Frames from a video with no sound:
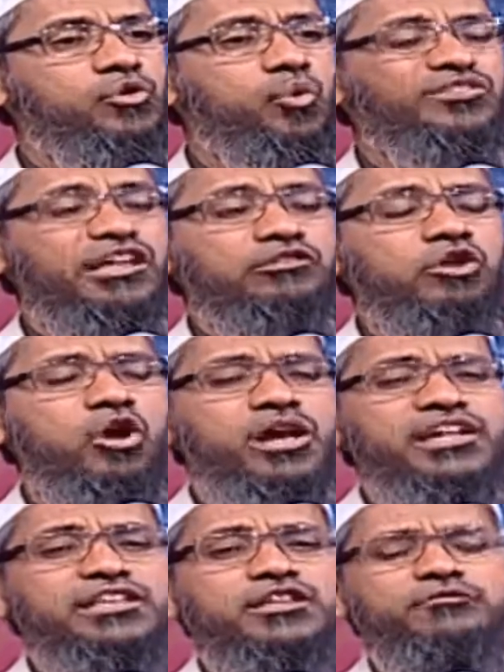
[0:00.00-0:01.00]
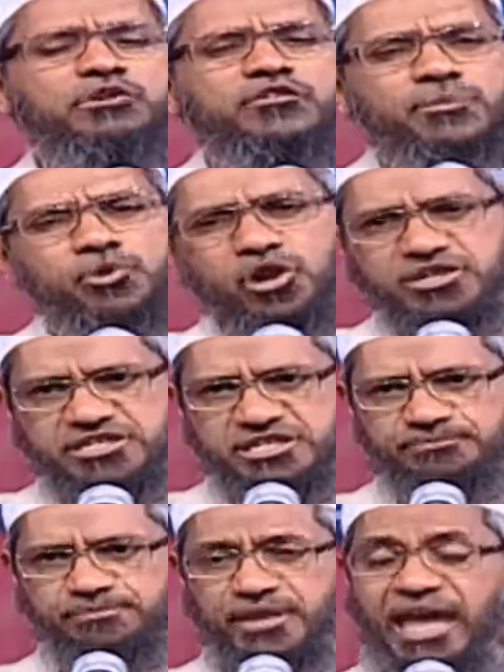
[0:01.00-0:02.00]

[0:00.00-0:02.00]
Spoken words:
who was the authority in the field of embryology.